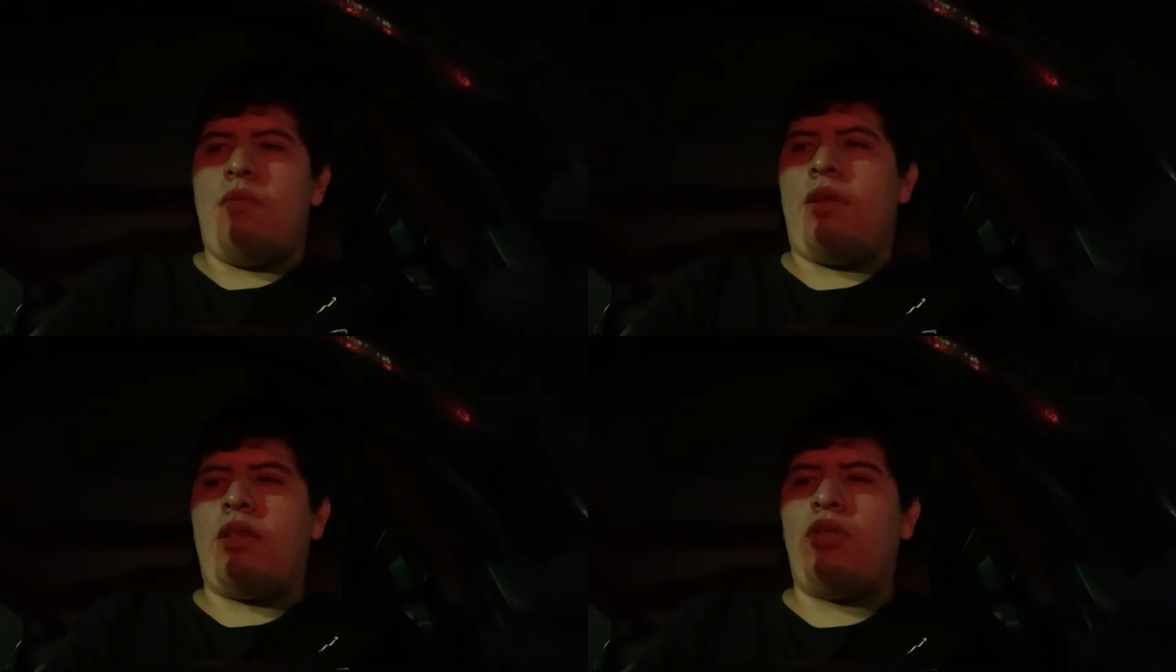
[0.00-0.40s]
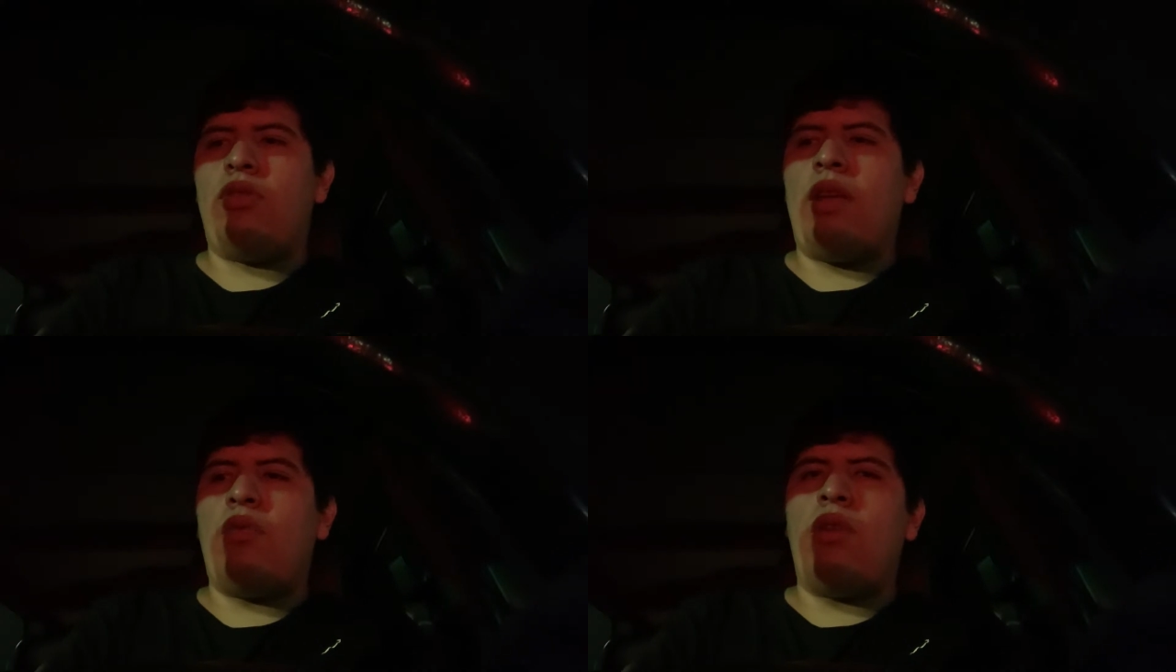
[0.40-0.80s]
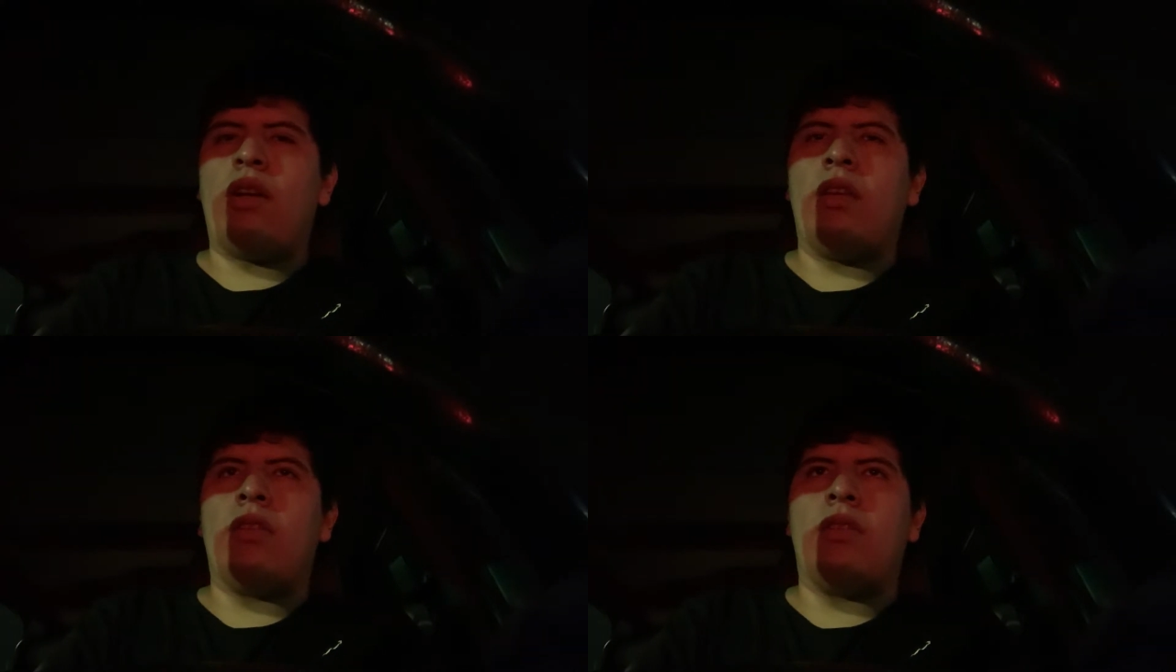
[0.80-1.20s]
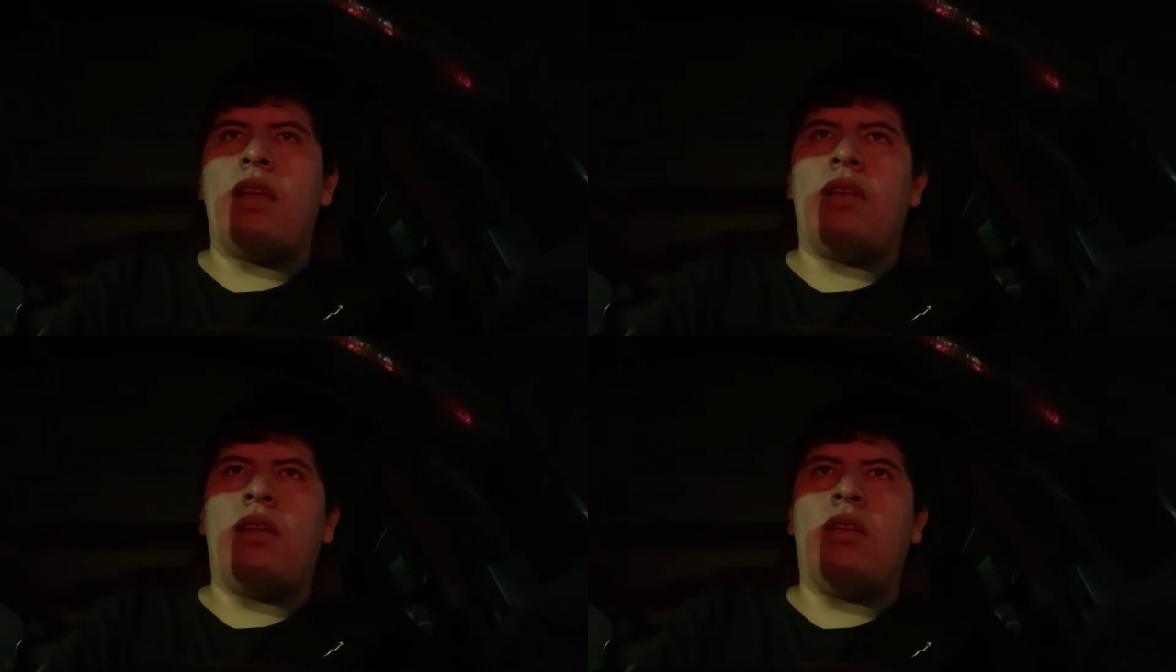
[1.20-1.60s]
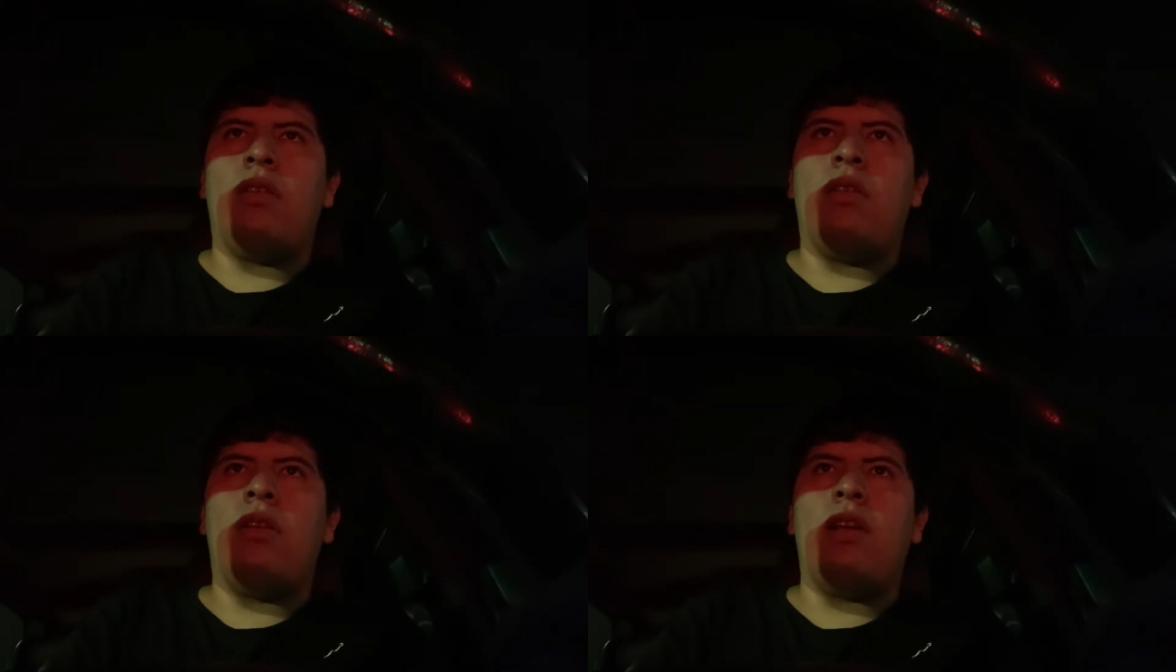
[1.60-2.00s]
Because you see, I work on a Saturday.
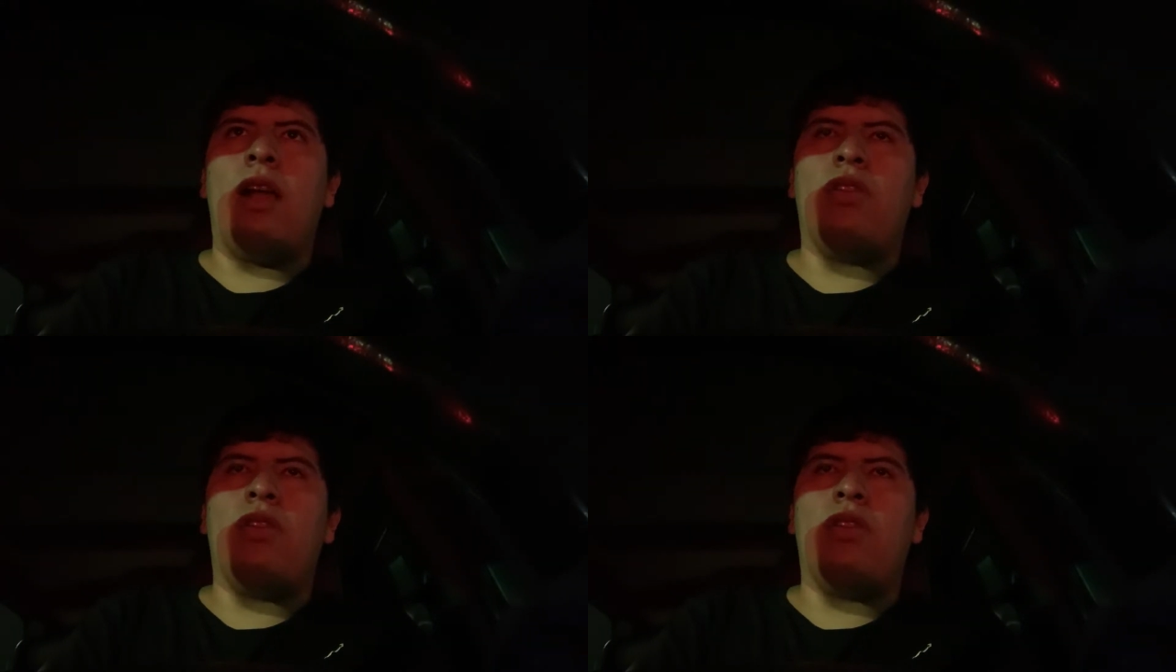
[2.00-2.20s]
I